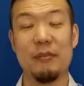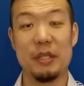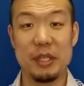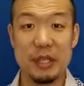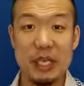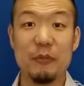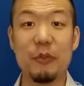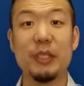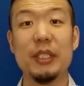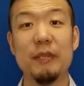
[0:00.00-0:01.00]
of a
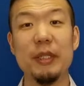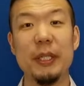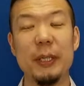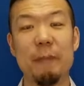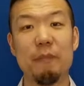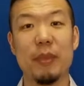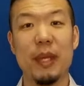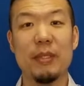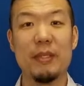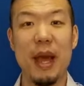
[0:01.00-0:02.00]
successful CV
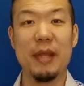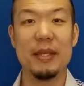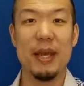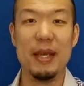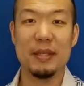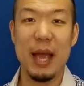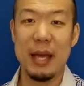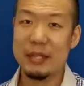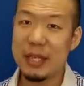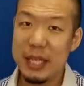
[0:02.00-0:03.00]
is that it is
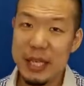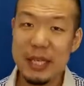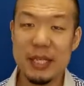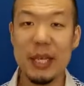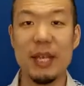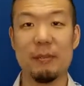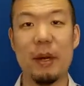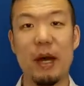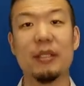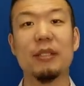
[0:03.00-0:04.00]
as easy as
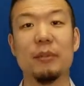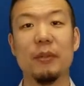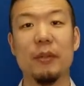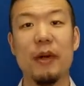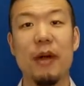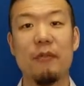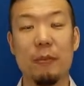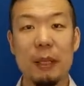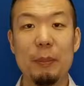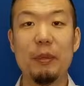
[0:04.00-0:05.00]
possible
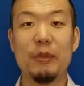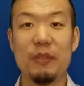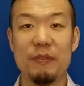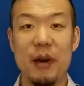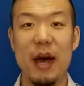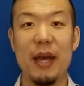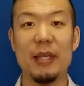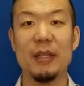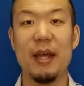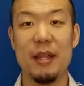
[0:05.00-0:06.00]
for people to
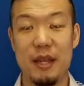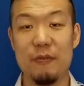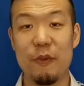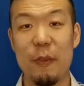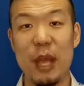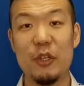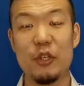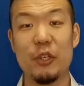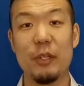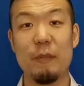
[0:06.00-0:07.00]
find the
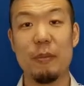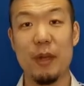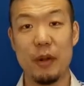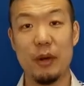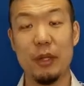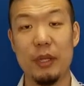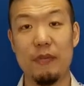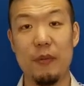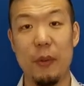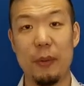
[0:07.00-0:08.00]
information they're looking
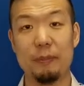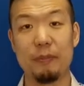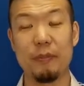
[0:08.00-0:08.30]
for.